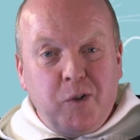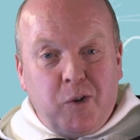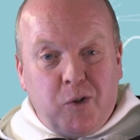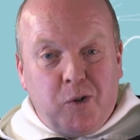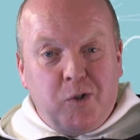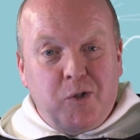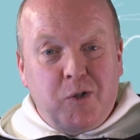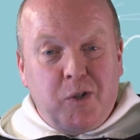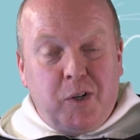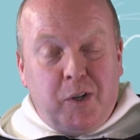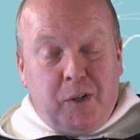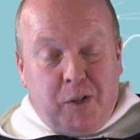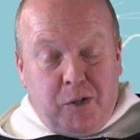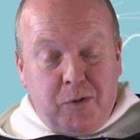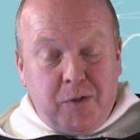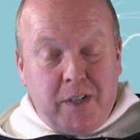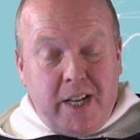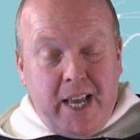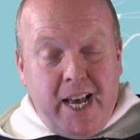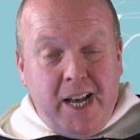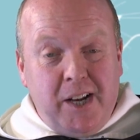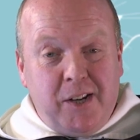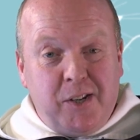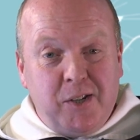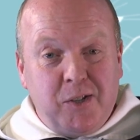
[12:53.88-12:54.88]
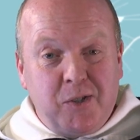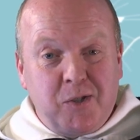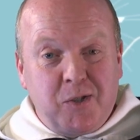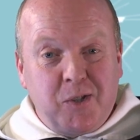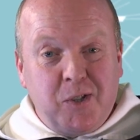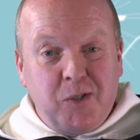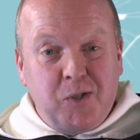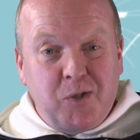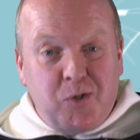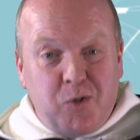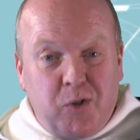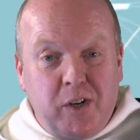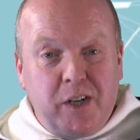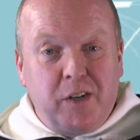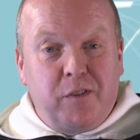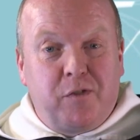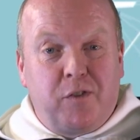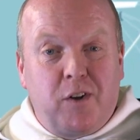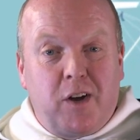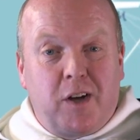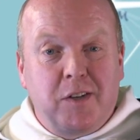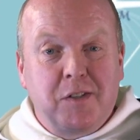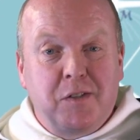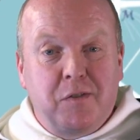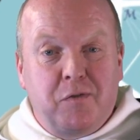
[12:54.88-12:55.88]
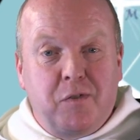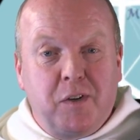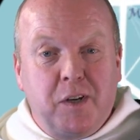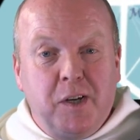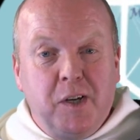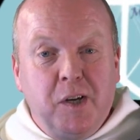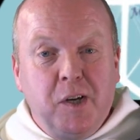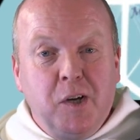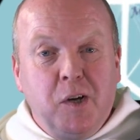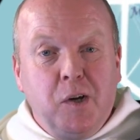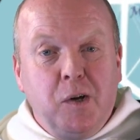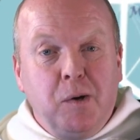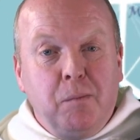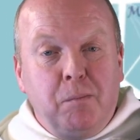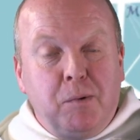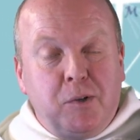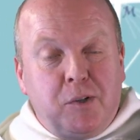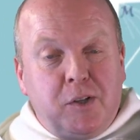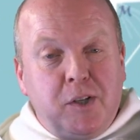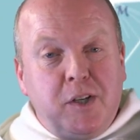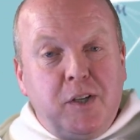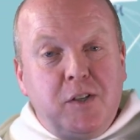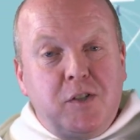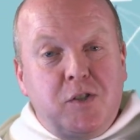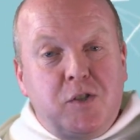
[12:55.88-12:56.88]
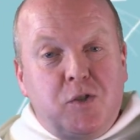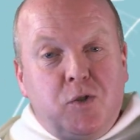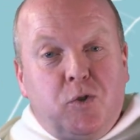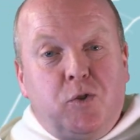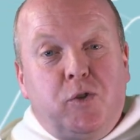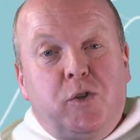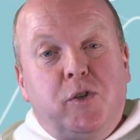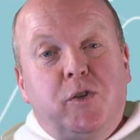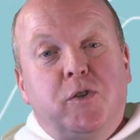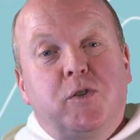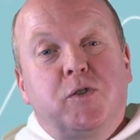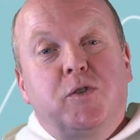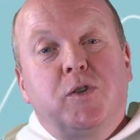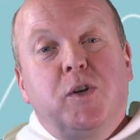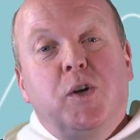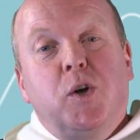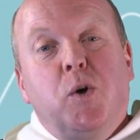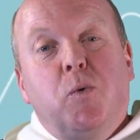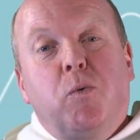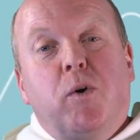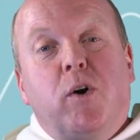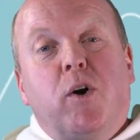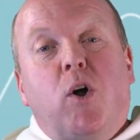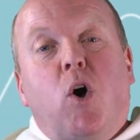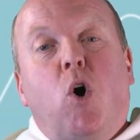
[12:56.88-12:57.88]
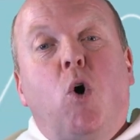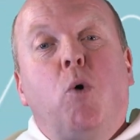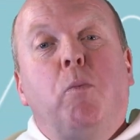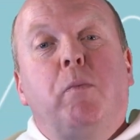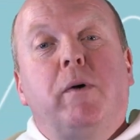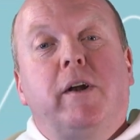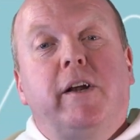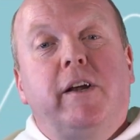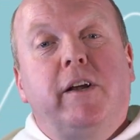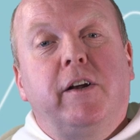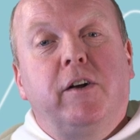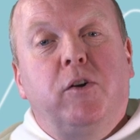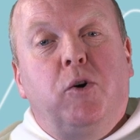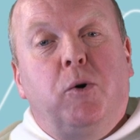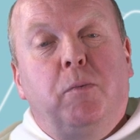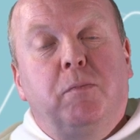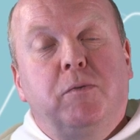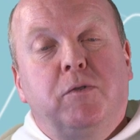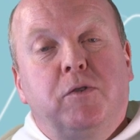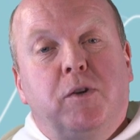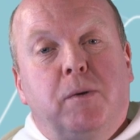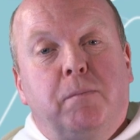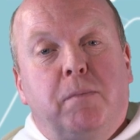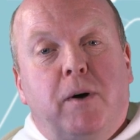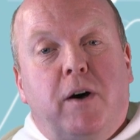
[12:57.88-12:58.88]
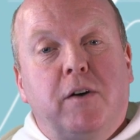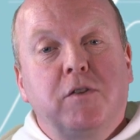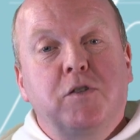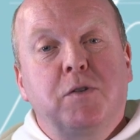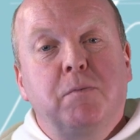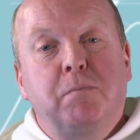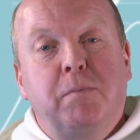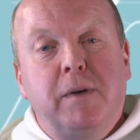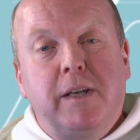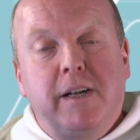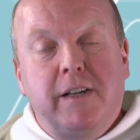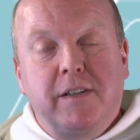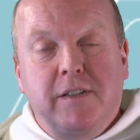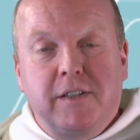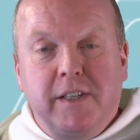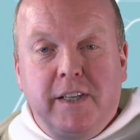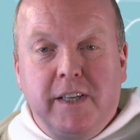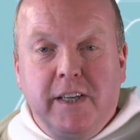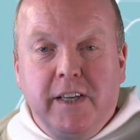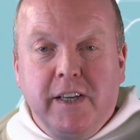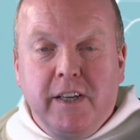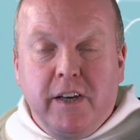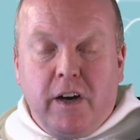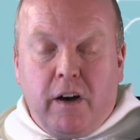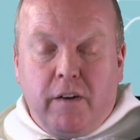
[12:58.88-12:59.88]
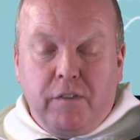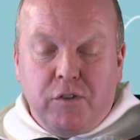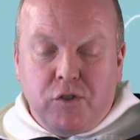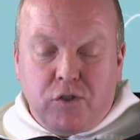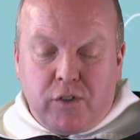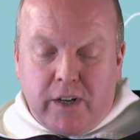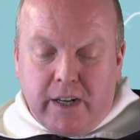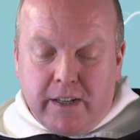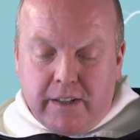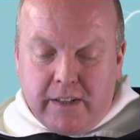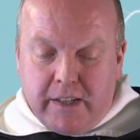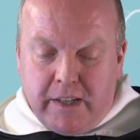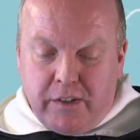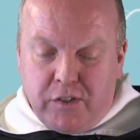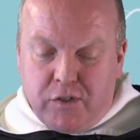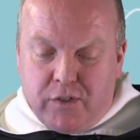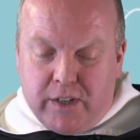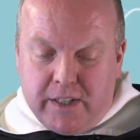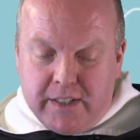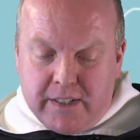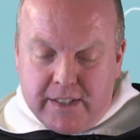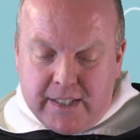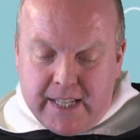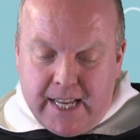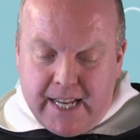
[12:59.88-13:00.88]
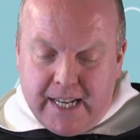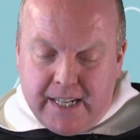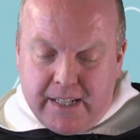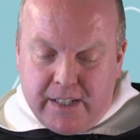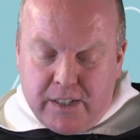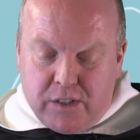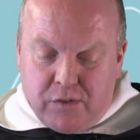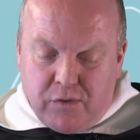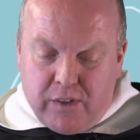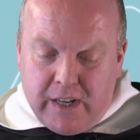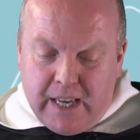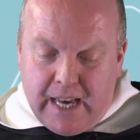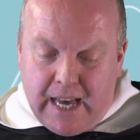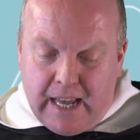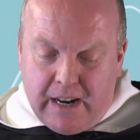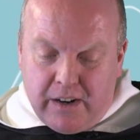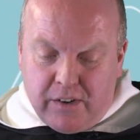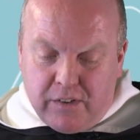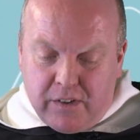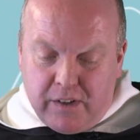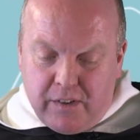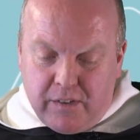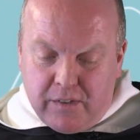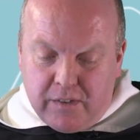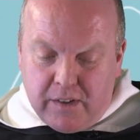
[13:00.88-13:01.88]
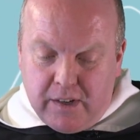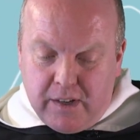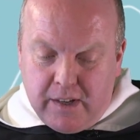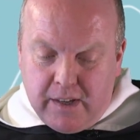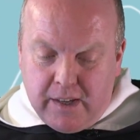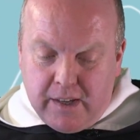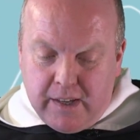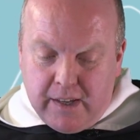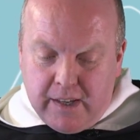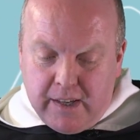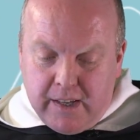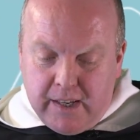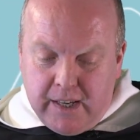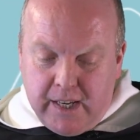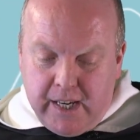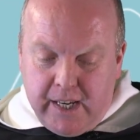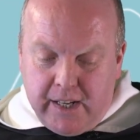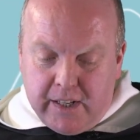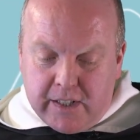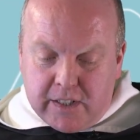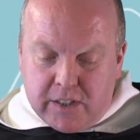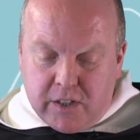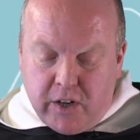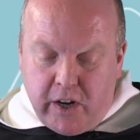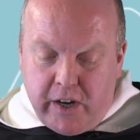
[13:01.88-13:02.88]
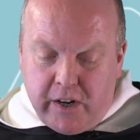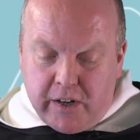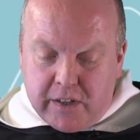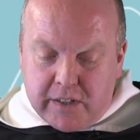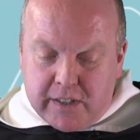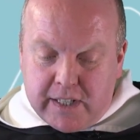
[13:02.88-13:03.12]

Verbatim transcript: her, she was an atheist, studying philosophy, but these studies were opening up to the possibility of tran transcendent realities. Edith Stein